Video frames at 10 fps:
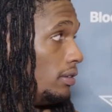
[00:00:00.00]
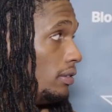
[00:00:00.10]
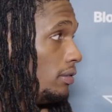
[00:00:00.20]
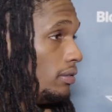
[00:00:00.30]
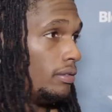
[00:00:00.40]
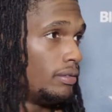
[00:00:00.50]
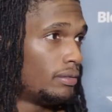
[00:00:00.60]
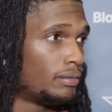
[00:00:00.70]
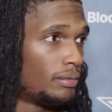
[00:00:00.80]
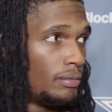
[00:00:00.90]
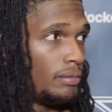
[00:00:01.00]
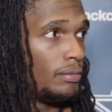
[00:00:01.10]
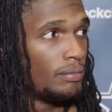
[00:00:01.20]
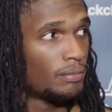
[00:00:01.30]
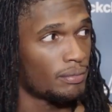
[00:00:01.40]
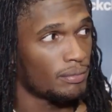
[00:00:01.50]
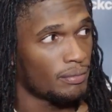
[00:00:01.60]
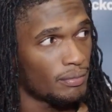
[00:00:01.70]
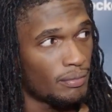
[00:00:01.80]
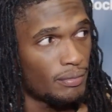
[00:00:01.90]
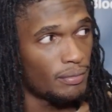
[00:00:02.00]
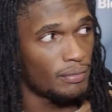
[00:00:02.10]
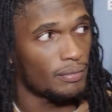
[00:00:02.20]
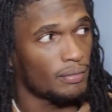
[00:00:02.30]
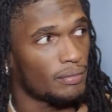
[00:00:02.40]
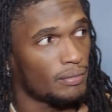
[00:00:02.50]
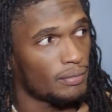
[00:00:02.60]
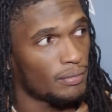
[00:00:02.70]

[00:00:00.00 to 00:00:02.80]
See, have you learned to see the game through a quarterback's eyes?